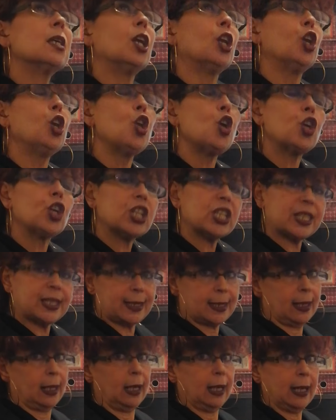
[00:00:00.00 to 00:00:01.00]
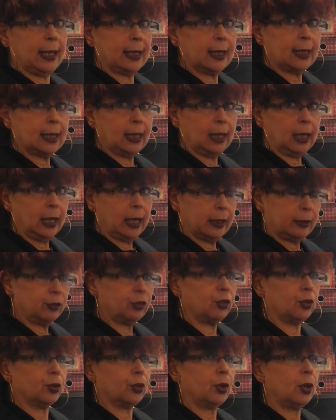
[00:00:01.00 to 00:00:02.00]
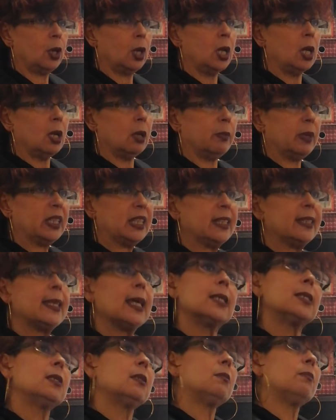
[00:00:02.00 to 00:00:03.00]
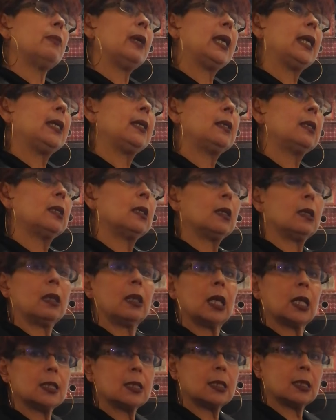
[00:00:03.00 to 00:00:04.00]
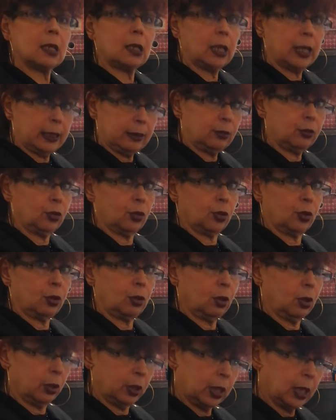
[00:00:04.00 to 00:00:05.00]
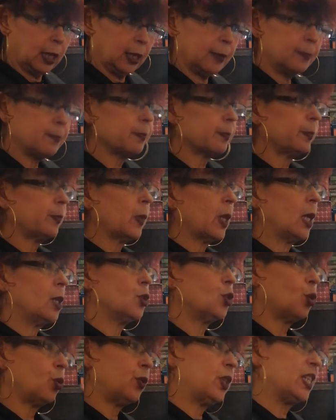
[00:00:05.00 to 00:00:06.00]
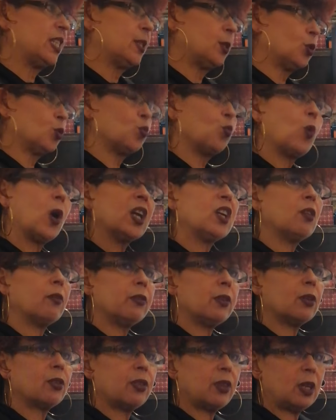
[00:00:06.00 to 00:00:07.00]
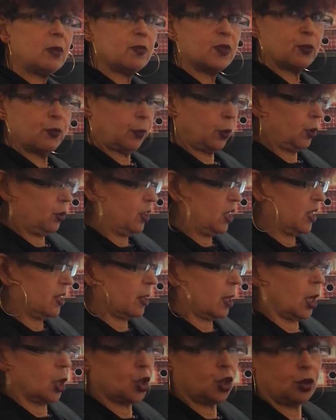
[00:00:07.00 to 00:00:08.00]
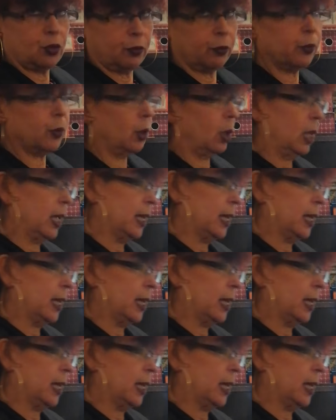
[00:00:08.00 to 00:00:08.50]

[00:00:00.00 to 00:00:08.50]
looks like a letter, but it doesn't mean that's a letter, okay? So this is one of the themes for discussion for